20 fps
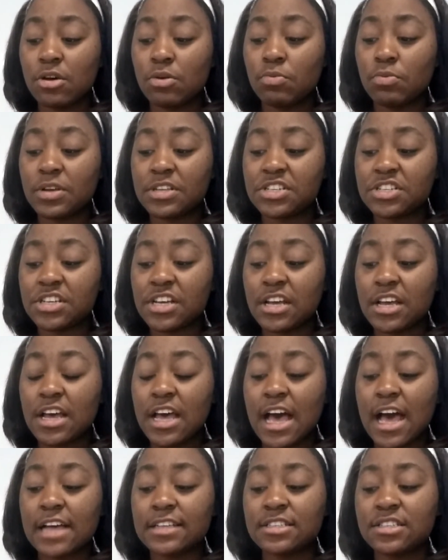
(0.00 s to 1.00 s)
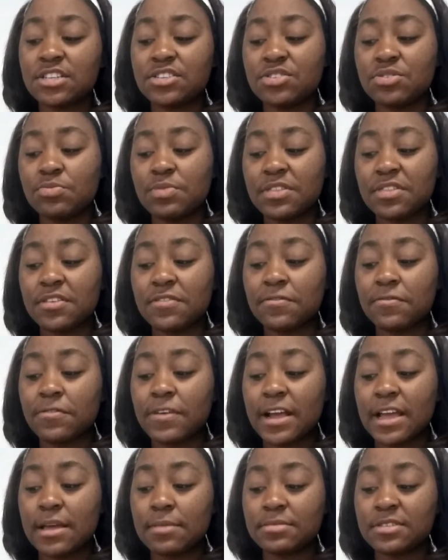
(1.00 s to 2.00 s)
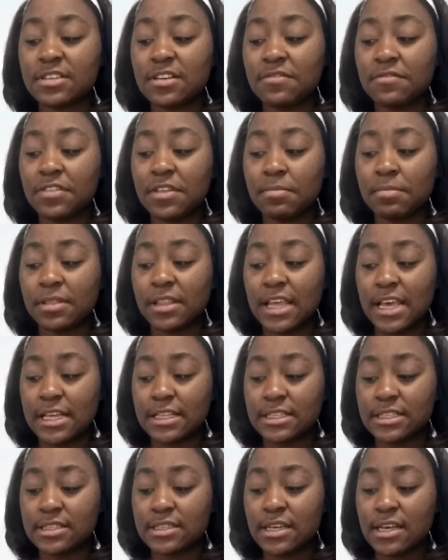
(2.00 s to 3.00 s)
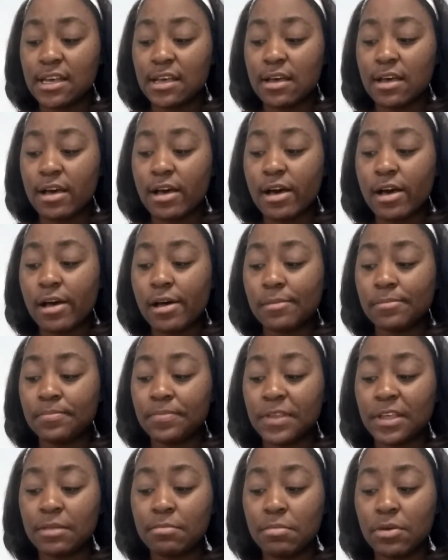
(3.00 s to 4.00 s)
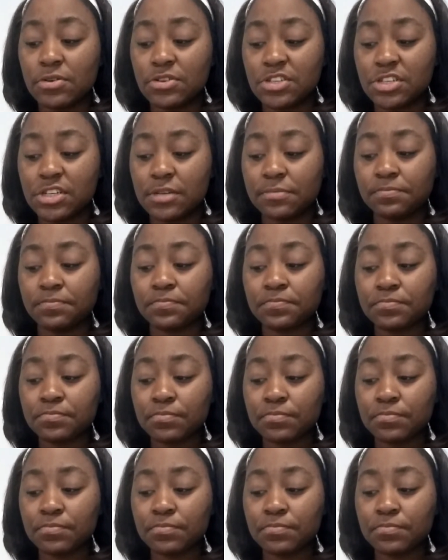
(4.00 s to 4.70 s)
which has to do with the frames of the plates in motion.